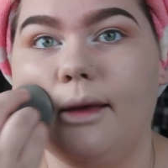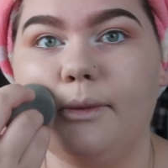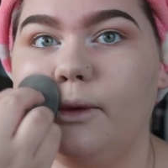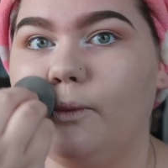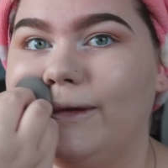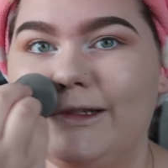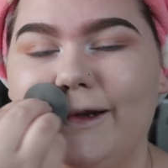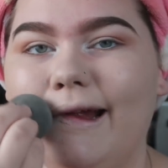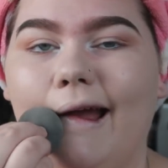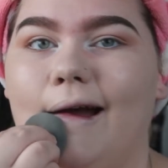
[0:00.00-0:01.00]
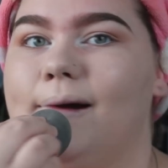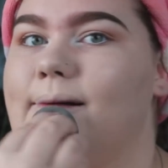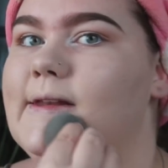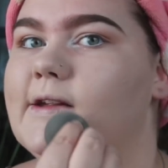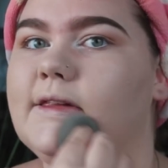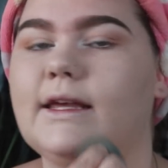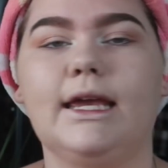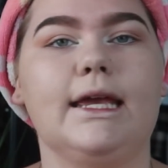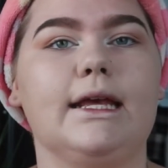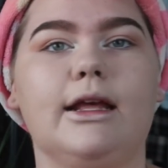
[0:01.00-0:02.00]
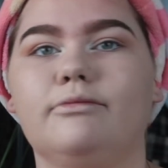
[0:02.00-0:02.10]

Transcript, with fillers: I mean, once you're out and you're, like,